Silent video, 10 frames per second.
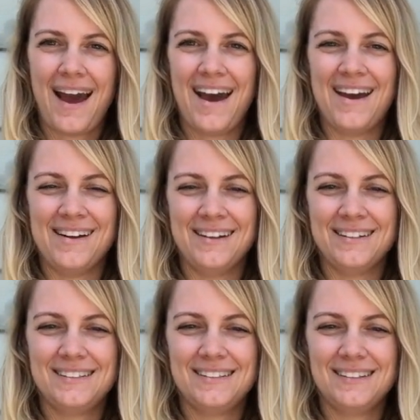
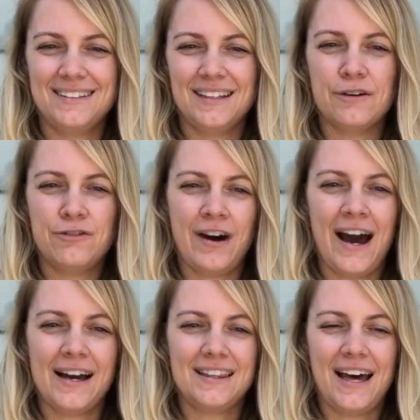and the
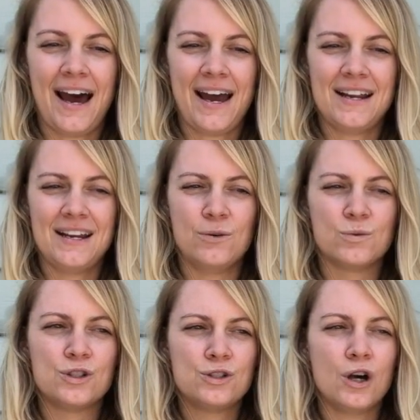fact that it
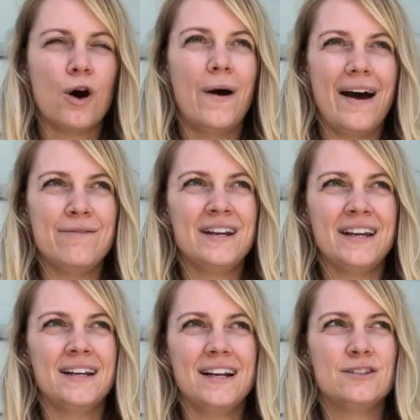was so
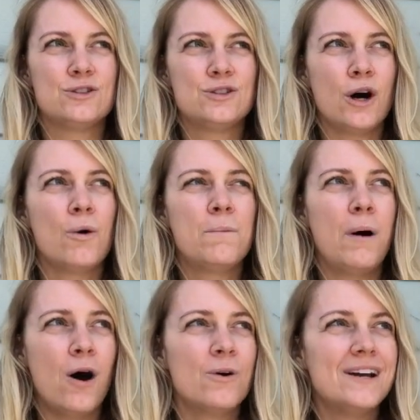evident and so
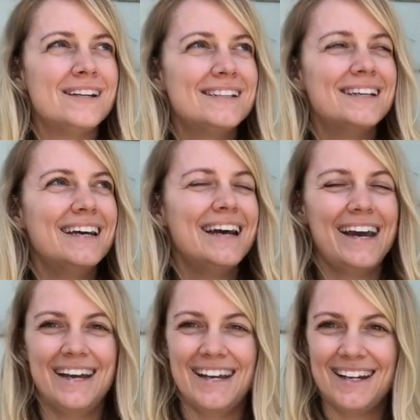potent
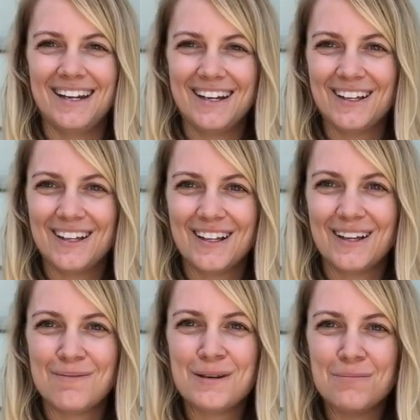in
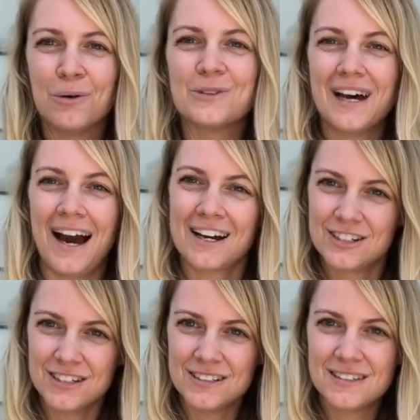people's
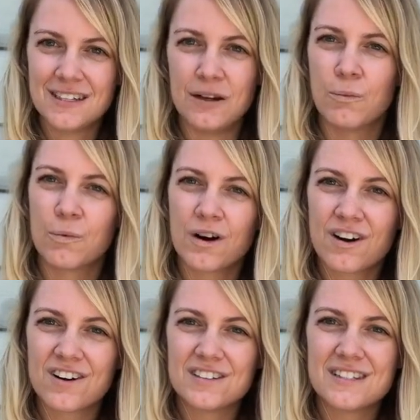actions and
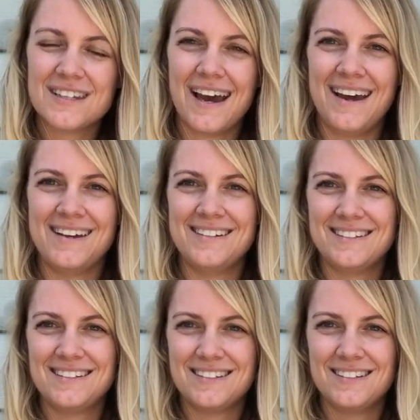words
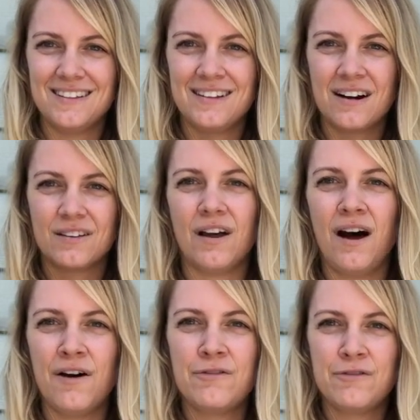and their
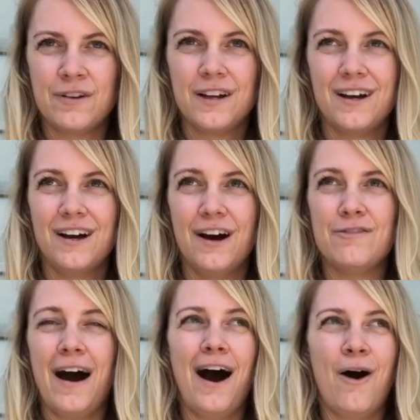love
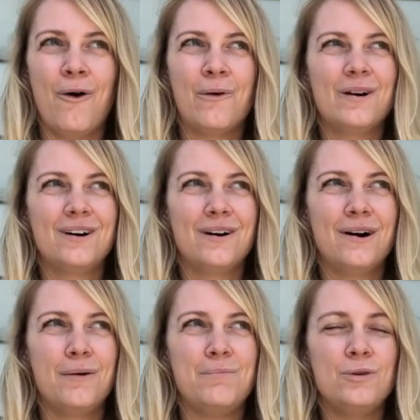of how
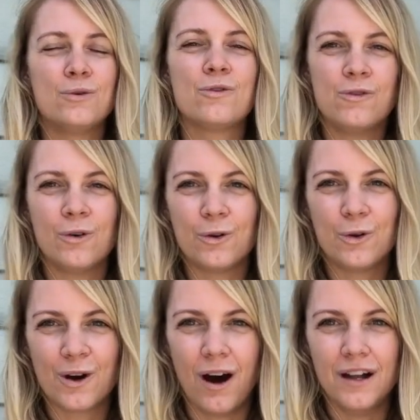beautiful
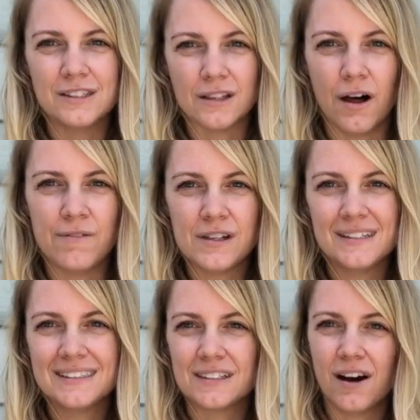God's love
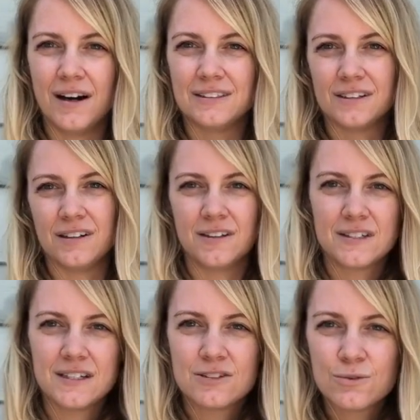is and God's
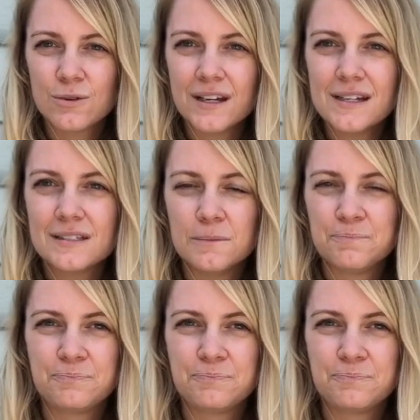goodness is through this.